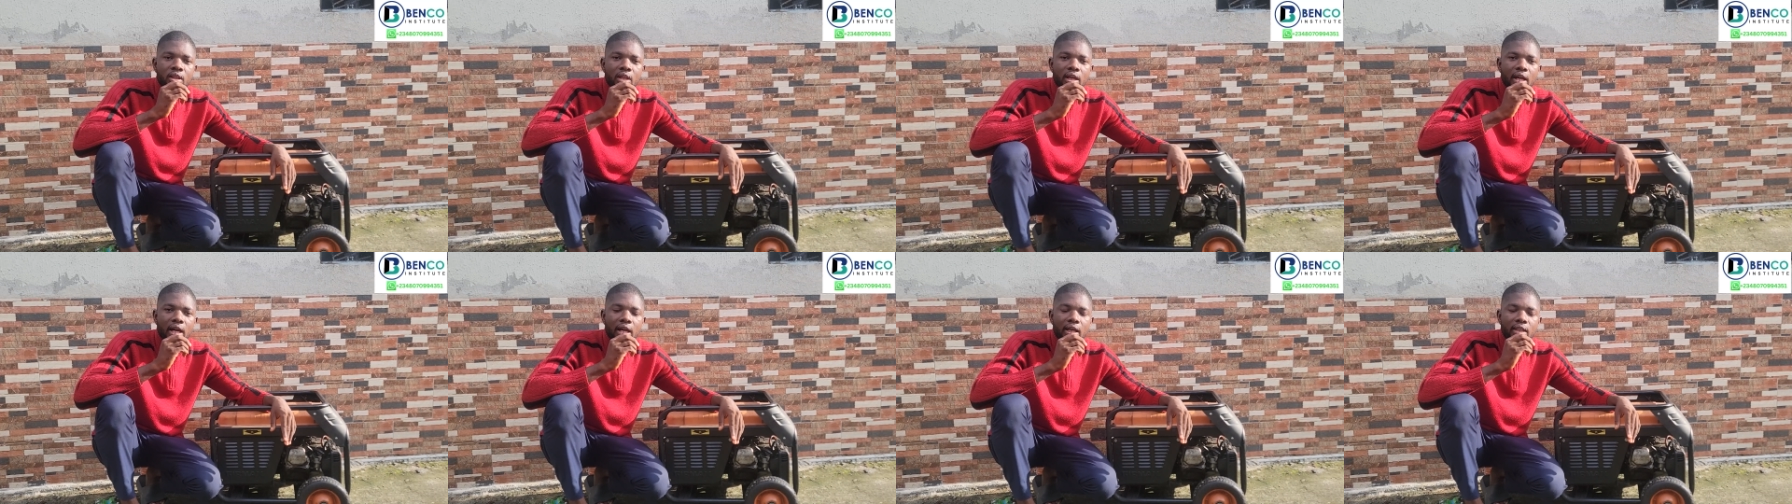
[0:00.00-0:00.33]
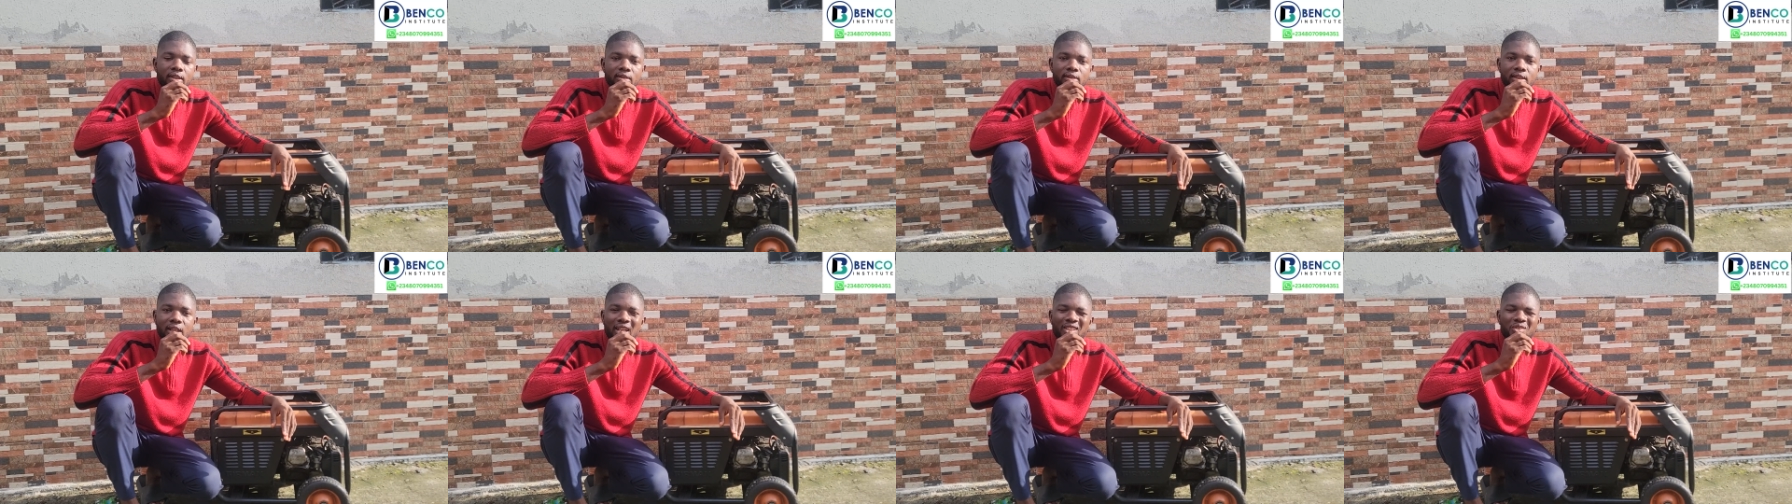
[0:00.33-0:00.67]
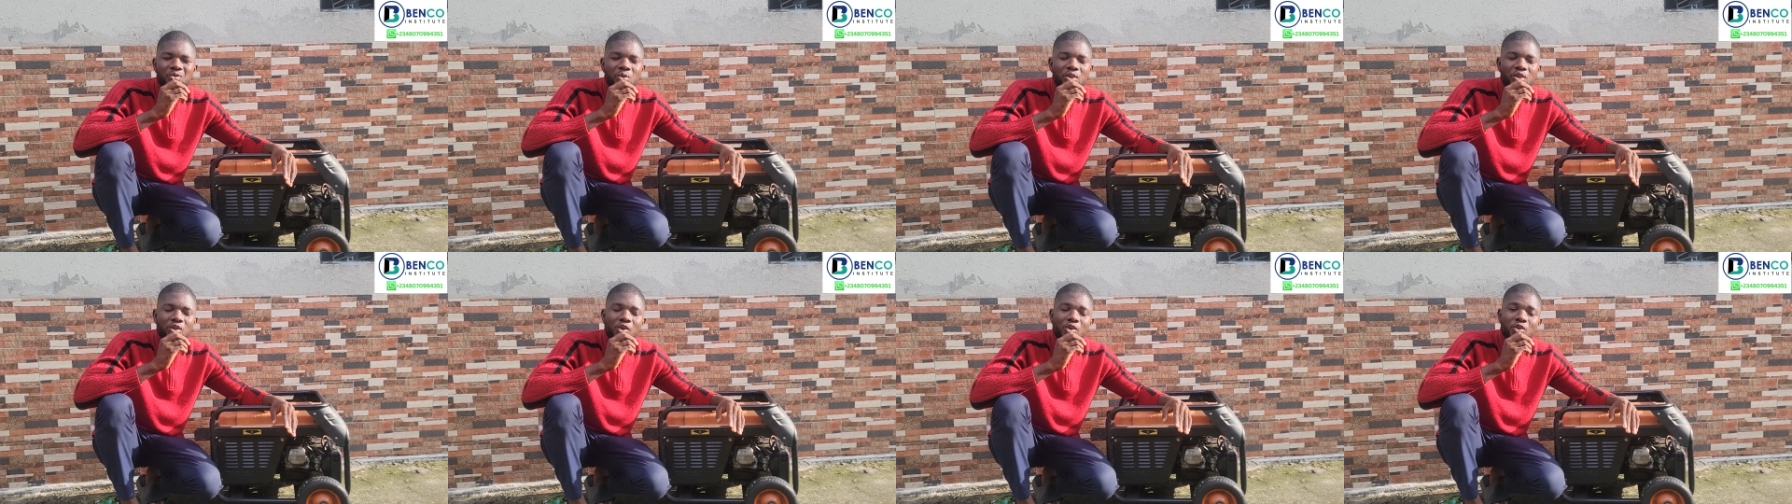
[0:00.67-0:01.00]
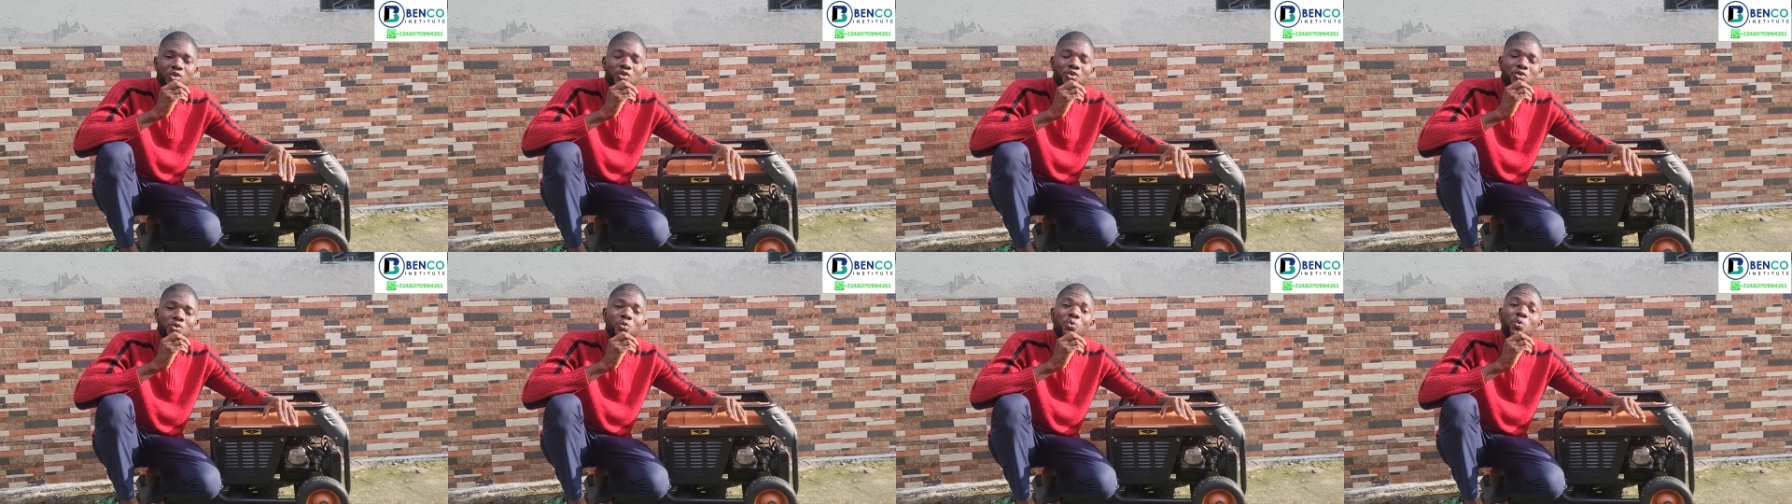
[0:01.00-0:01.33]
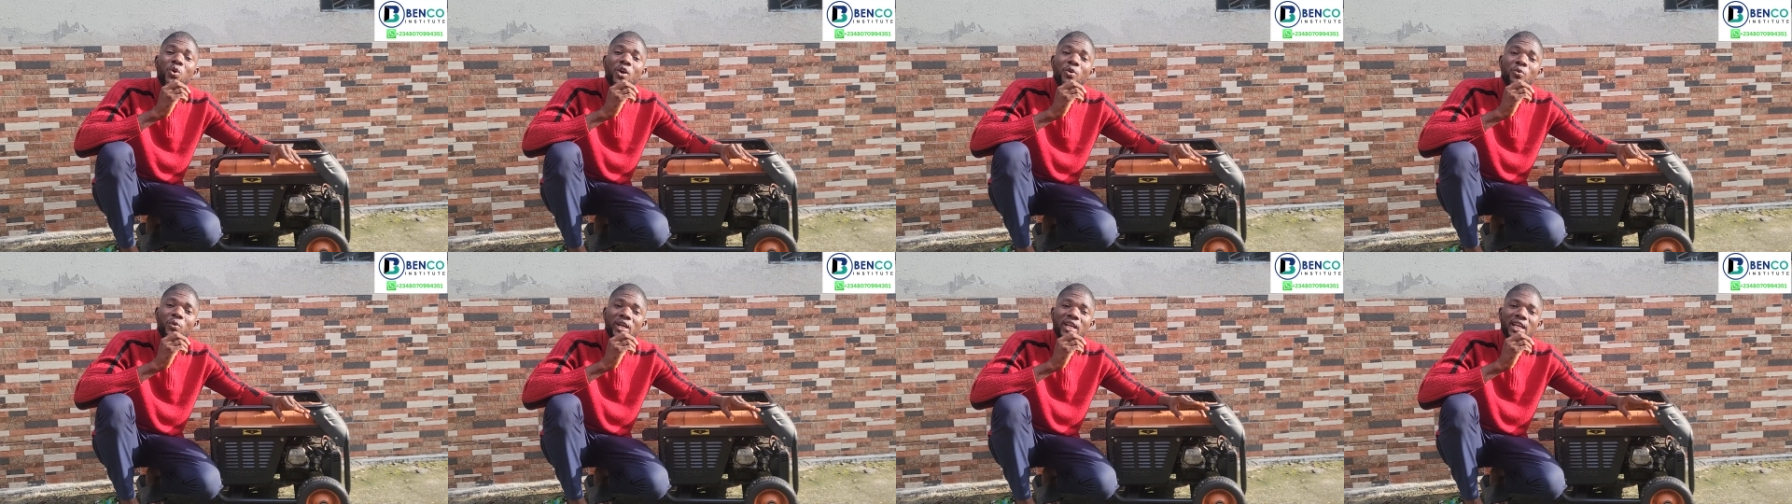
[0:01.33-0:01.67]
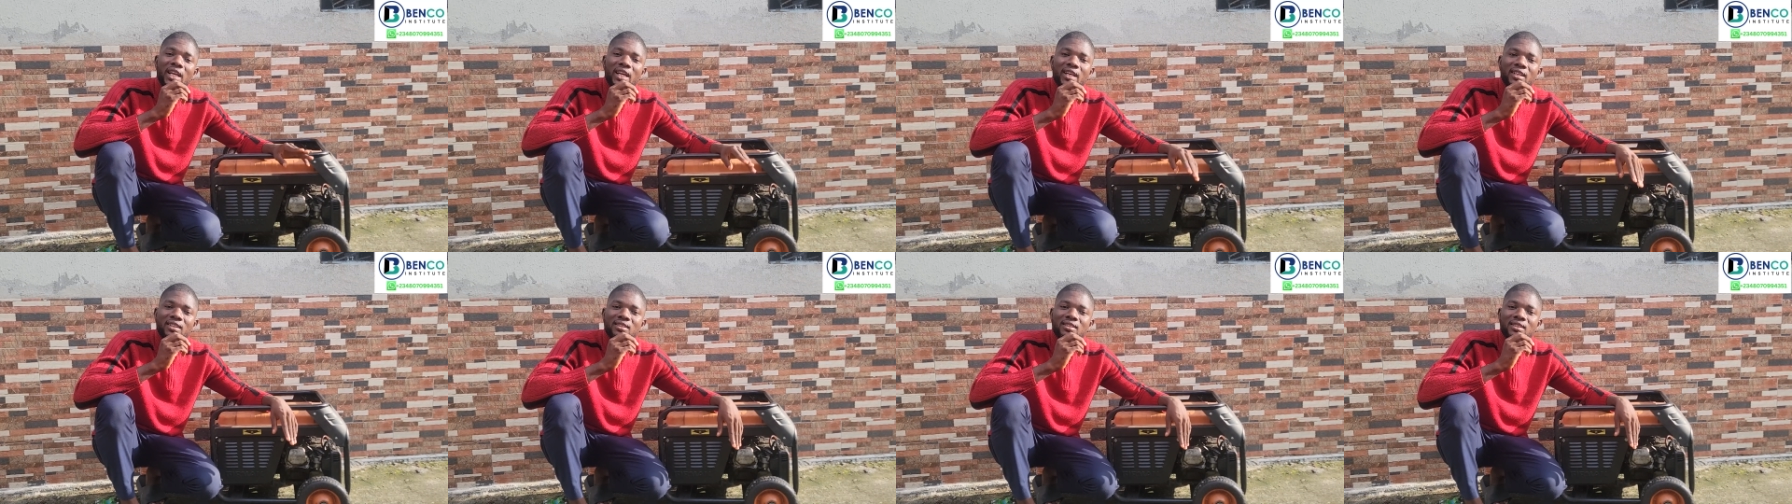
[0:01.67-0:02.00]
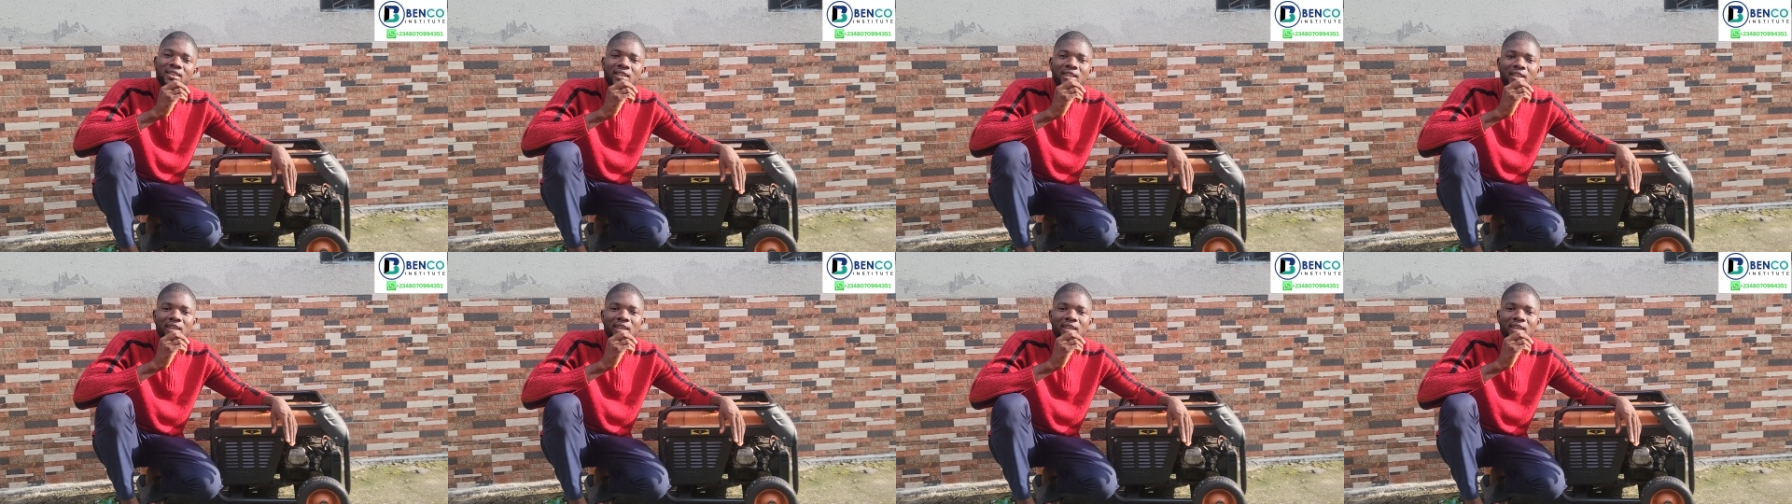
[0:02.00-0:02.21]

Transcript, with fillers: and that will cost you way way less.